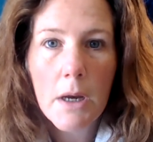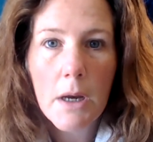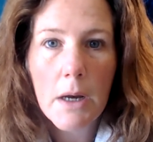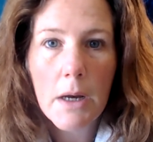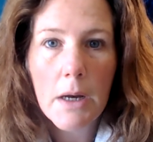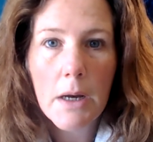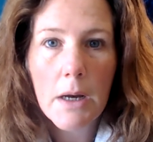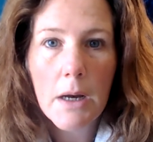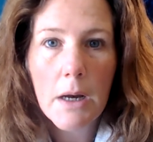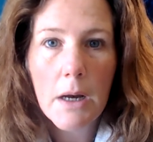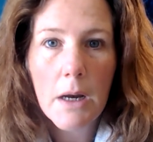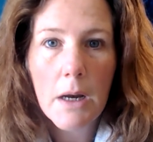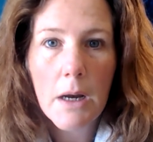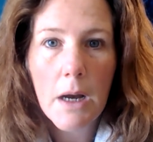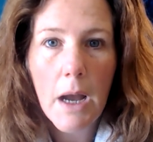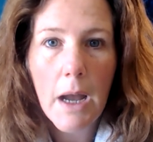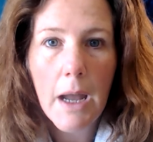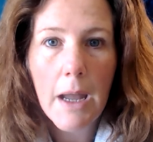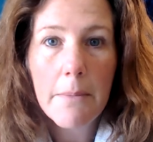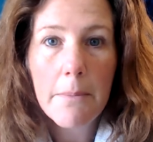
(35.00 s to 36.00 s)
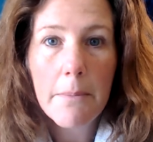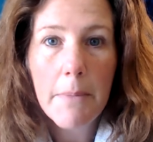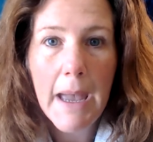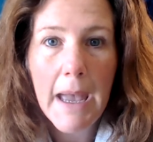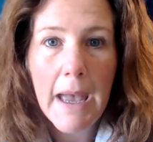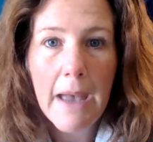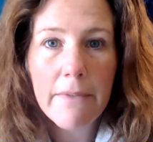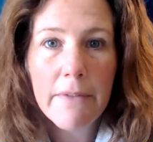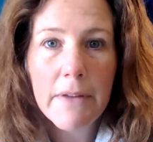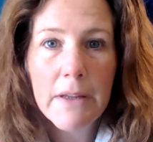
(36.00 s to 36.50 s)
I'm
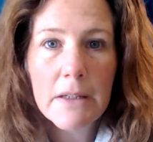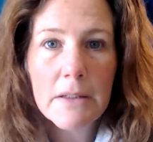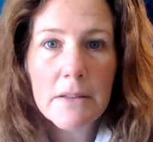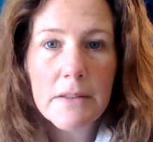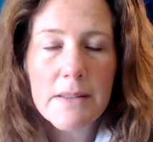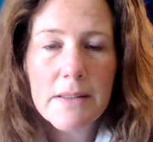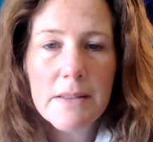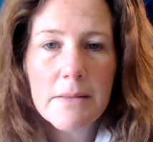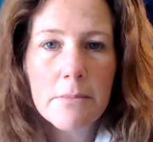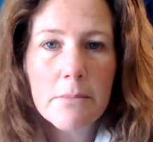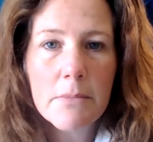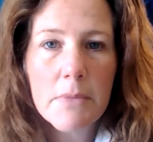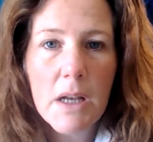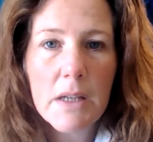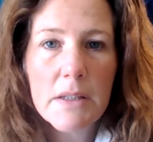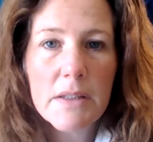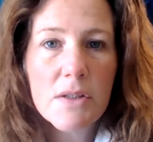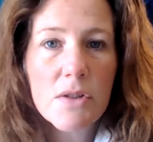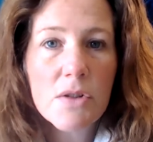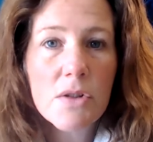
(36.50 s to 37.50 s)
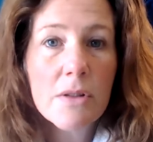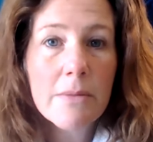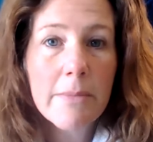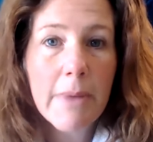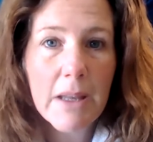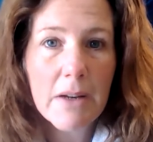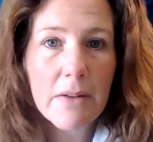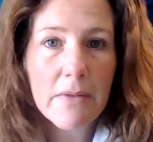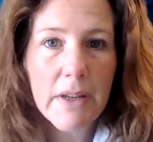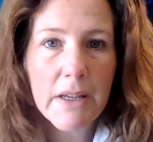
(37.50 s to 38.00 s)
having a certain
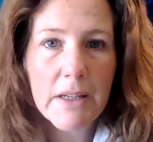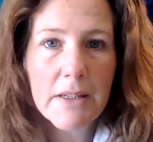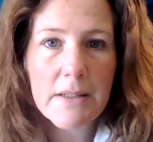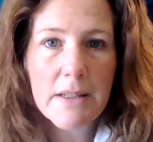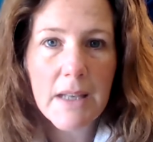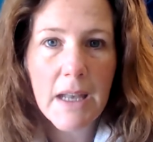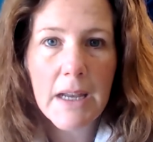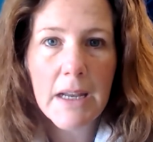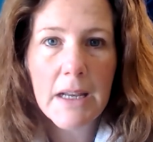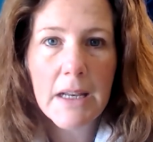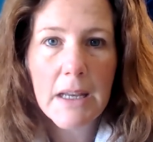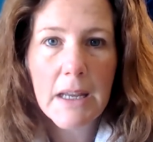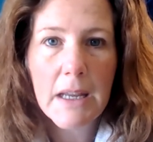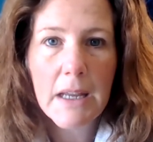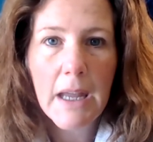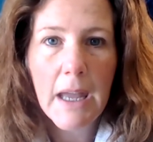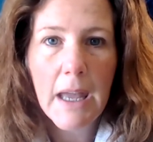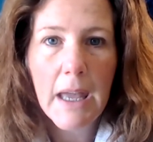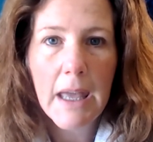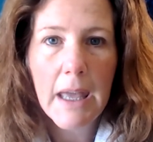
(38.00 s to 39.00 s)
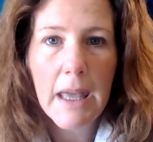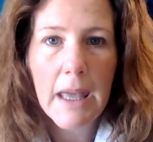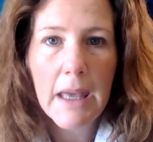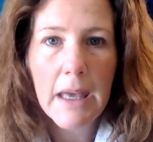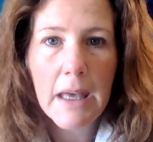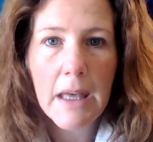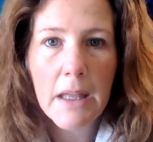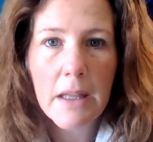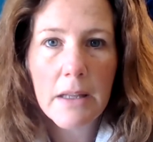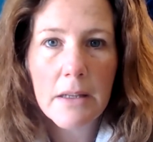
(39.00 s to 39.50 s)
amount of anxiety
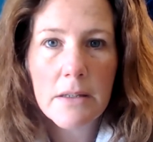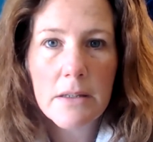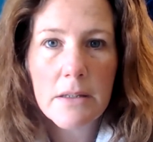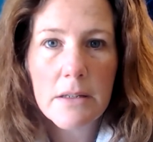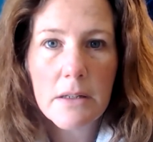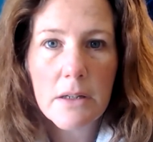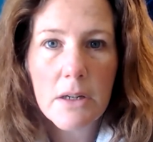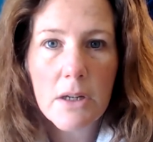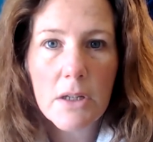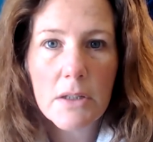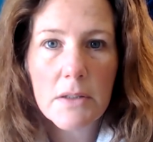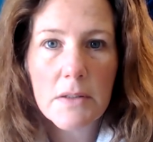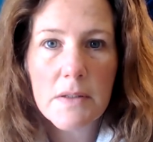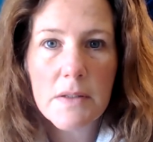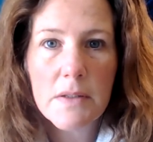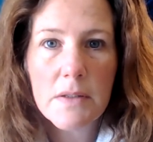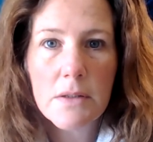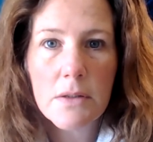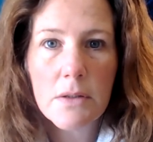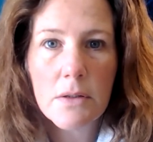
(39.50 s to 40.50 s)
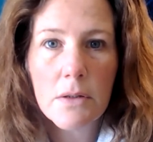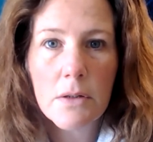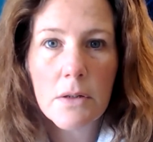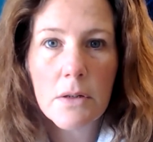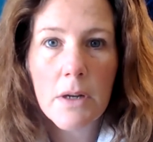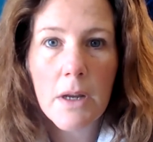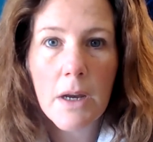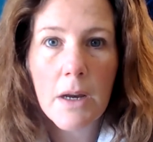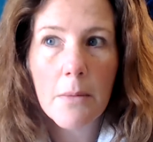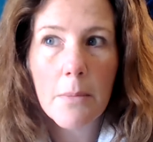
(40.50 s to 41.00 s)
and
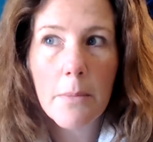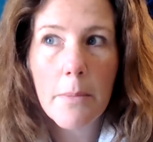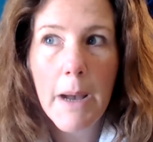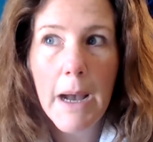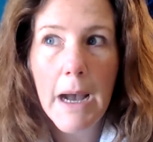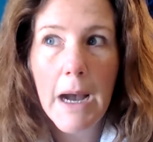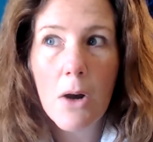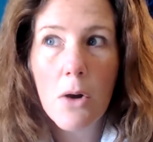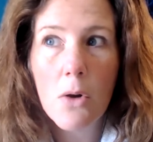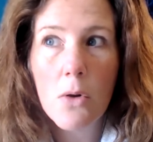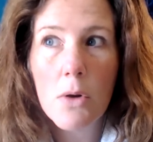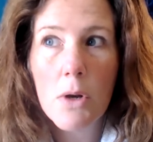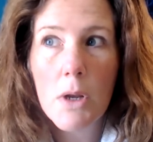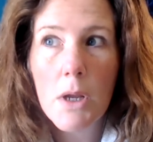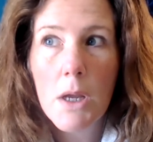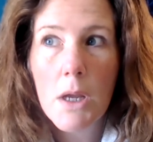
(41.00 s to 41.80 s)
concern about